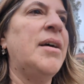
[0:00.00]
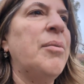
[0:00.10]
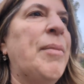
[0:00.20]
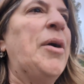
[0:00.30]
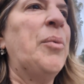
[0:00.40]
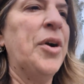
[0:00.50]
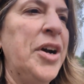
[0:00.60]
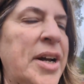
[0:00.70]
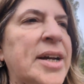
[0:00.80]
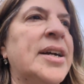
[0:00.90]
my
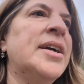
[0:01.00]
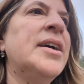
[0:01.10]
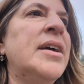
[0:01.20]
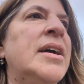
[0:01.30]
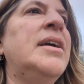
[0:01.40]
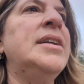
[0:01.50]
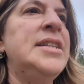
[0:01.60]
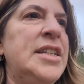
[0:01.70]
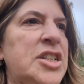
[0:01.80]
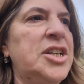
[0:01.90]
work,
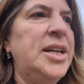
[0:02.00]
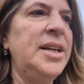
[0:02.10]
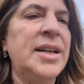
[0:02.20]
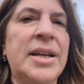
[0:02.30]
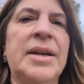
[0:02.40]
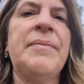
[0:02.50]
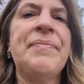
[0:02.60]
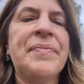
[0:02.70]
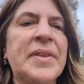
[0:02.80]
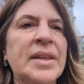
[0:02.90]
teaching,
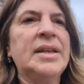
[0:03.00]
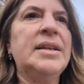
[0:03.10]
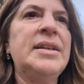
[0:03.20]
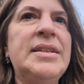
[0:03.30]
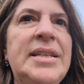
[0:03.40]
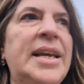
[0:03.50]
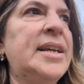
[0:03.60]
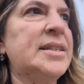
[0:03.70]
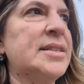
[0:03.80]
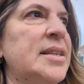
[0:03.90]

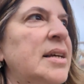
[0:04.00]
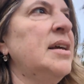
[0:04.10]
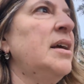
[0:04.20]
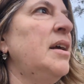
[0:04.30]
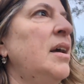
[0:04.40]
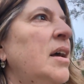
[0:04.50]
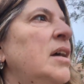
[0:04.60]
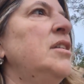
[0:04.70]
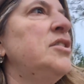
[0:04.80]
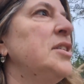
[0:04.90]
takes
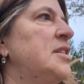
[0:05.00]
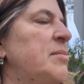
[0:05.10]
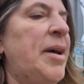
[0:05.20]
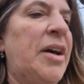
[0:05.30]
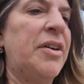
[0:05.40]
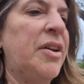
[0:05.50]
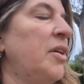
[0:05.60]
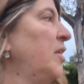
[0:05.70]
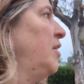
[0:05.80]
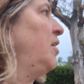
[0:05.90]
just about
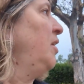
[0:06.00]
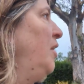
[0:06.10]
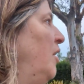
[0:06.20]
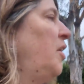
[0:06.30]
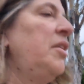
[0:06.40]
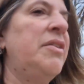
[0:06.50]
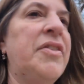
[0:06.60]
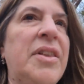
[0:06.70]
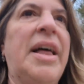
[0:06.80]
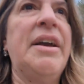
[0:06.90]
all of
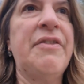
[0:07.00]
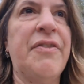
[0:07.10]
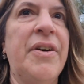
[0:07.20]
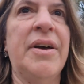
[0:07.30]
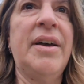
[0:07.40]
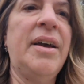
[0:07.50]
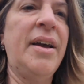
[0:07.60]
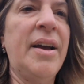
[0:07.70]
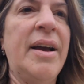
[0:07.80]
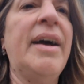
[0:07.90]
the life
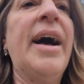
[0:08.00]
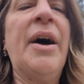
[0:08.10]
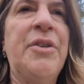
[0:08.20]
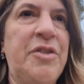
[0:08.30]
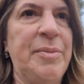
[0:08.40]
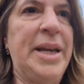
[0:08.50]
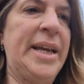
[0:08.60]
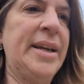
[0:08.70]
out of me.